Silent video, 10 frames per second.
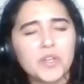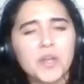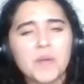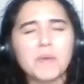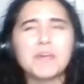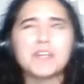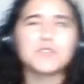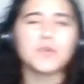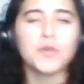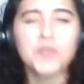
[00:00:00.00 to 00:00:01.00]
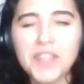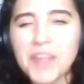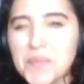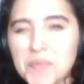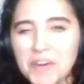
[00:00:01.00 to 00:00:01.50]
maybe because torturing
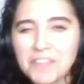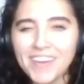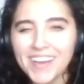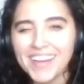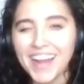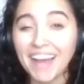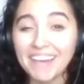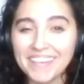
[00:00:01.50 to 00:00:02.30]
them's more fun. I don't